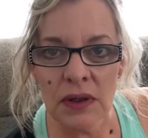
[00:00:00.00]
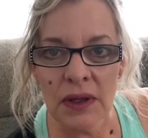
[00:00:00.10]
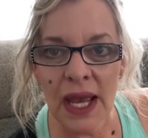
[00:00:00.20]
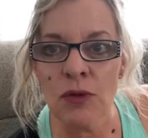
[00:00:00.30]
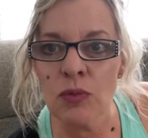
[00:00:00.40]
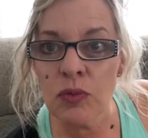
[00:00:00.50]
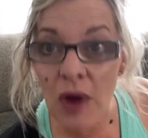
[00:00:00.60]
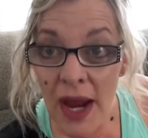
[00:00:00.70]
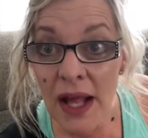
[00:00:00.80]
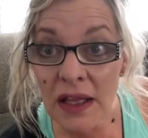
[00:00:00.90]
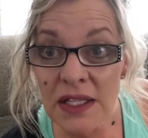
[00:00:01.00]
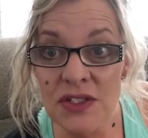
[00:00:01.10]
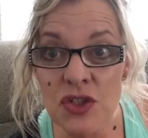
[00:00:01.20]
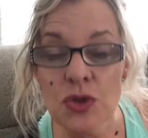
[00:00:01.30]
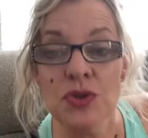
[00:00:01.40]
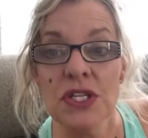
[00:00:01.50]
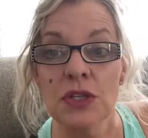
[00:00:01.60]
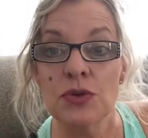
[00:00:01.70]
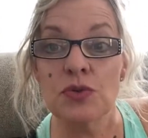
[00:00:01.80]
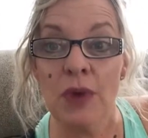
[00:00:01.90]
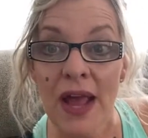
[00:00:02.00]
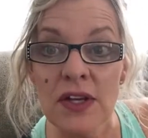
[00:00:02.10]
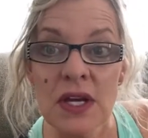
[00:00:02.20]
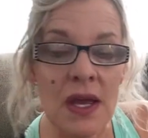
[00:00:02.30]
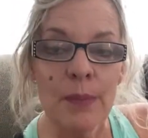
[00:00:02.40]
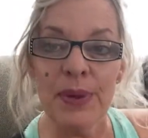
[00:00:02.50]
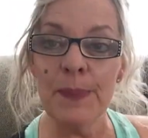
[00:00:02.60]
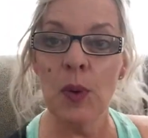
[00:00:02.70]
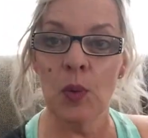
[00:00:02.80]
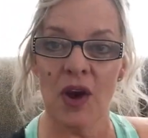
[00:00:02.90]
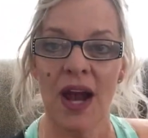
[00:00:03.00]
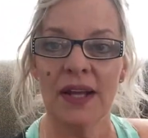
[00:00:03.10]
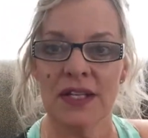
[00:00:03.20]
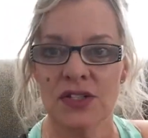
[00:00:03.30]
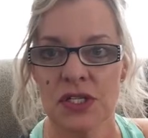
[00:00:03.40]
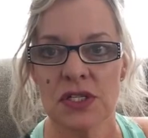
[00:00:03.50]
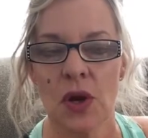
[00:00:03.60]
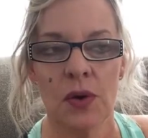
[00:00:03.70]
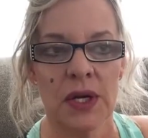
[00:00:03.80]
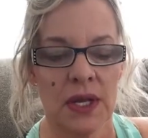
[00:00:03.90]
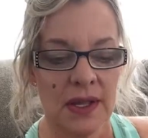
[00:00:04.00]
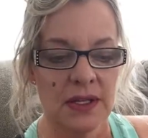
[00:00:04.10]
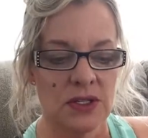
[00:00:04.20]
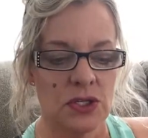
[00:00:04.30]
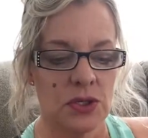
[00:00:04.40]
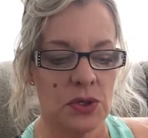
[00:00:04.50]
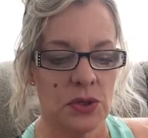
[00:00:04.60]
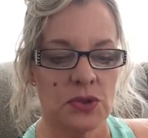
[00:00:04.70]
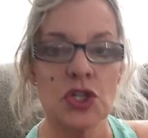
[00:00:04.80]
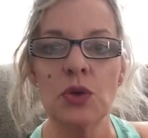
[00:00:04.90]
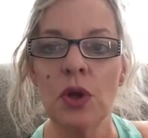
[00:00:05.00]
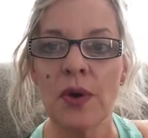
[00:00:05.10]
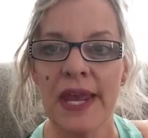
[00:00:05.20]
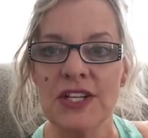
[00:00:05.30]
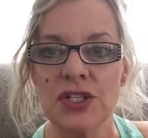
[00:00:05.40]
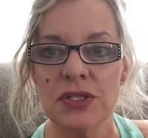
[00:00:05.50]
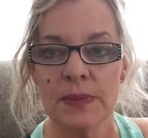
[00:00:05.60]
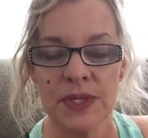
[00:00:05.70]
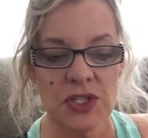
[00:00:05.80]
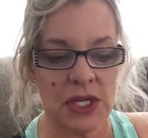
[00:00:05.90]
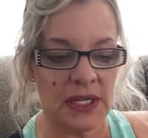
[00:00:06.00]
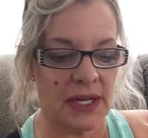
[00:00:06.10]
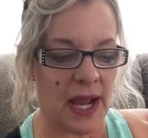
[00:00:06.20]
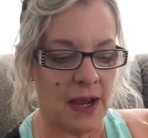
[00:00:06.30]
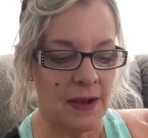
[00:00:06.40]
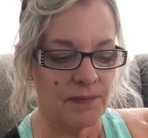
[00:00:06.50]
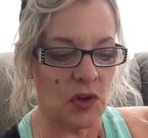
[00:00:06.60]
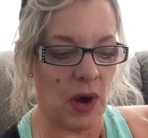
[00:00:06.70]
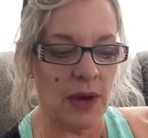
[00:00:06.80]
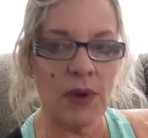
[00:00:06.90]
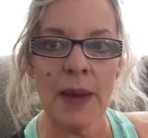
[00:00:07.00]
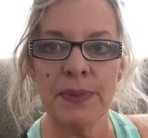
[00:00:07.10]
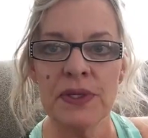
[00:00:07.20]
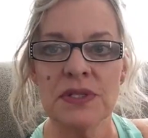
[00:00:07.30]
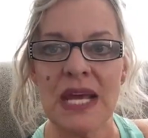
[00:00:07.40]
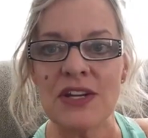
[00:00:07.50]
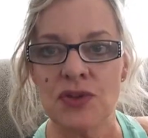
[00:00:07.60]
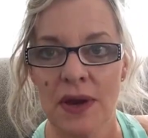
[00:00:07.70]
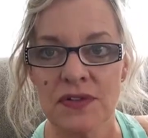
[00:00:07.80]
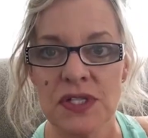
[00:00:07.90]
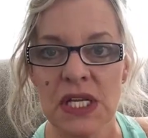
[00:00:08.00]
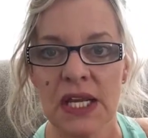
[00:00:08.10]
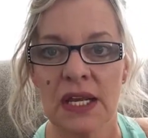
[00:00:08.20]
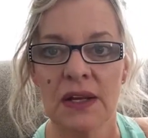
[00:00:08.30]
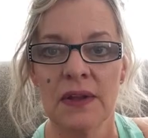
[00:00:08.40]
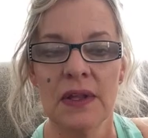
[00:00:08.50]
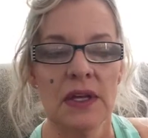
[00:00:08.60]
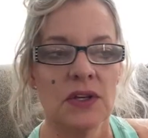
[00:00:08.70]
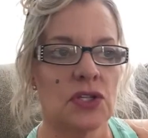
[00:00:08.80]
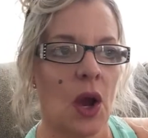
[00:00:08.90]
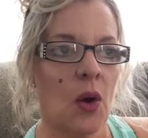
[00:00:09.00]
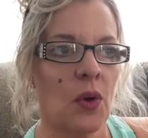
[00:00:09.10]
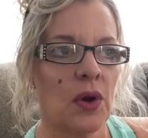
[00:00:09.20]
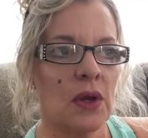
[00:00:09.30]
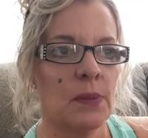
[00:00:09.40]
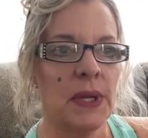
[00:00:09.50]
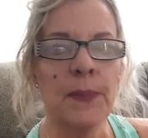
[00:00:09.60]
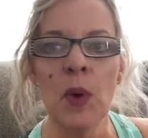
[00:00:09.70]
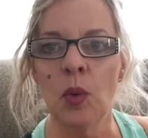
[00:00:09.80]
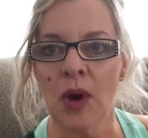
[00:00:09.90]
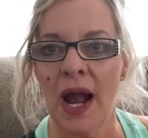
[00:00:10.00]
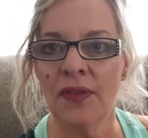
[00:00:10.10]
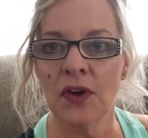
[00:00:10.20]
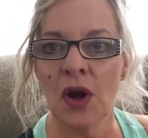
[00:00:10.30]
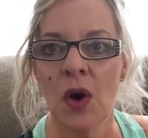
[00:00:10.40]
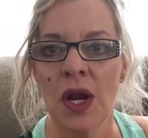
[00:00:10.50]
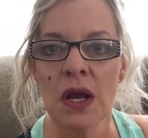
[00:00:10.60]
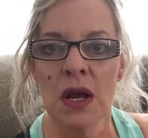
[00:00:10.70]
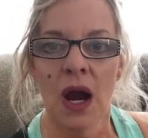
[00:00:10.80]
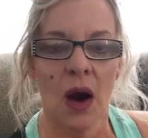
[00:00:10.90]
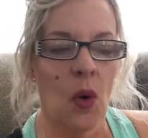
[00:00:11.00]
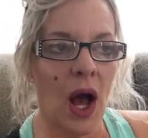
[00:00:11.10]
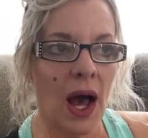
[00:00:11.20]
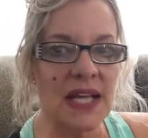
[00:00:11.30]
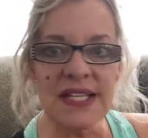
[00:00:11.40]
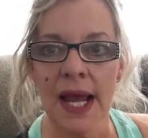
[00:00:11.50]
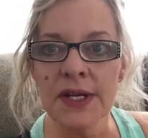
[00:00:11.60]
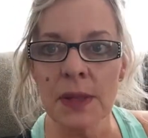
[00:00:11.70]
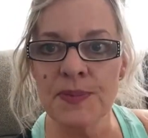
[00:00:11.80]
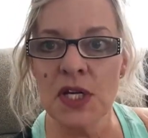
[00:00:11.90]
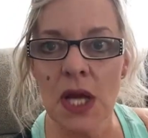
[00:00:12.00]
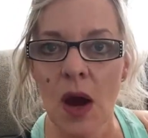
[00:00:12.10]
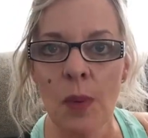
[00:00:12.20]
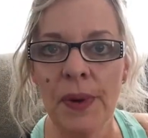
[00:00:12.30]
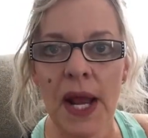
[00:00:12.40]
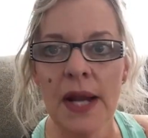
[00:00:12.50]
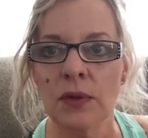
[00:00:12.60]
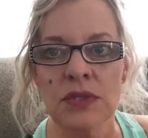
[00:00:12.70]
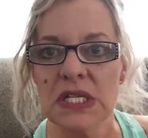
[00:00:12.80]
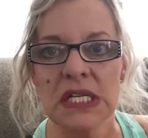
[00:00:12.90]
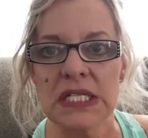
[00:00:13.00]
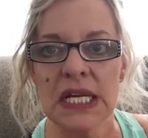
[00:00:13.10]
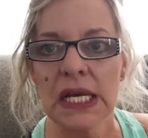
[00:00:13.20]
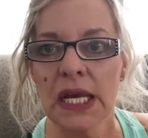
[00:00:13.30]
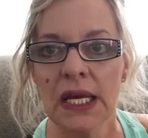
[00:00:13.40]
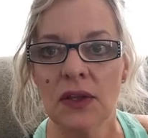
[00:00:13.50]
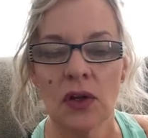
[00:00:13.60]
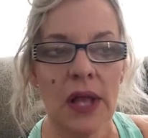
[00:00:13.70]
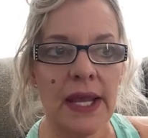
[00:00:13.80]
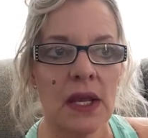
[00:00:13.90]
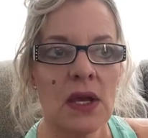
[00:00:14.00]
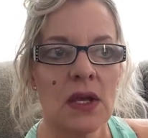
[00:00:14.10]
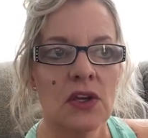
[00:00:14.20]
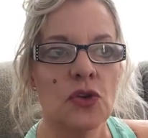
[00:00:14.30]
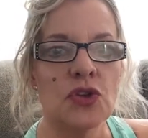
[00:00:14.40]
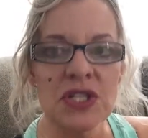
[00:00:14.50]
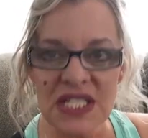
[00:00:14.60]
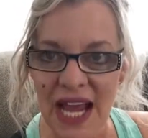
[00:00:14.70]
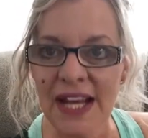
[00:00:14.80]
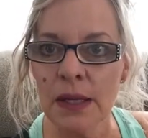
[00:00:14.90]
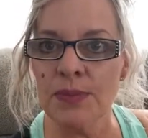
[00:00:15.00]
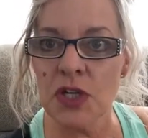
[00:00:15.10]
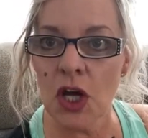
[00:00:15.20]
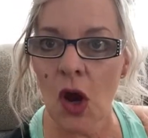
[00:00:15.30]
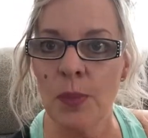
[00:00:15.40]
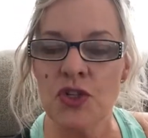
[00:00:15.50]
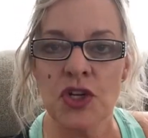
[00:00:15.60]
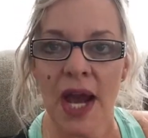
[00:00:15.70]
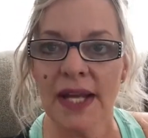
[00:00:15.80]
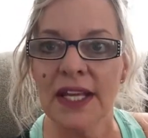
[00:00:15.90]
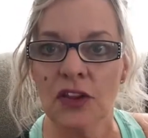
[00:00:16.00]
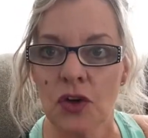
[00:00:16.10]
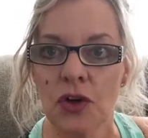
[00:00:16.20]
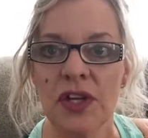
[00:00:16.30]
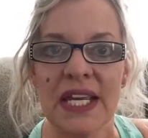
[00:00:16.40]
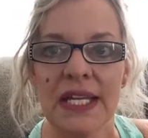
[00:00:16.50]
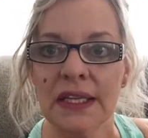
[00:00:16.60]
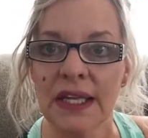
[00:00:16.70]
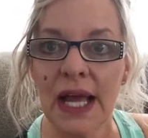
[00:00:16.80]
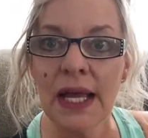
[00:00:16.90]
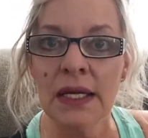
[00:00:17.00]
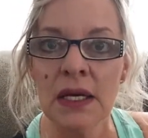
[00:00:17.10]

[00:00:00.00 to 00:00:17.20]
And rallies, do you see those rallies? People were on because he's going to 2 locations in Michigan today, Grand Rapids and Traverse City. So people were on there going, oh, well, I signed up to go, but I don't see a ticket. And they're like, you just sign up to go, but you got to get there early and get in line.